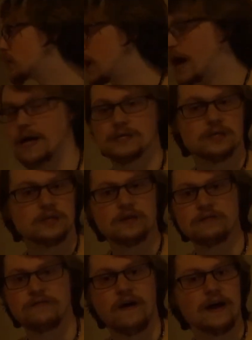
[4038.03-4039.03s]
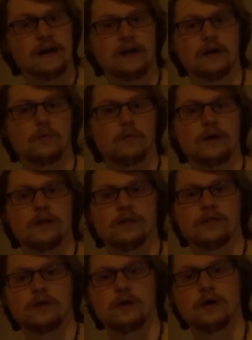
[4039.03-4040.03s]
constantly fighting
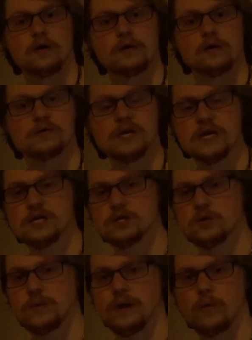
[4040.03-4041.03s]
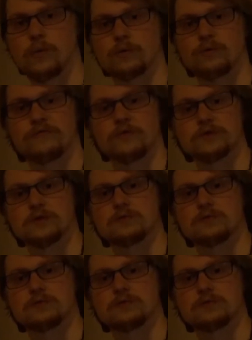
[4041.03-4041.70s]
with the notation when I want to refer to the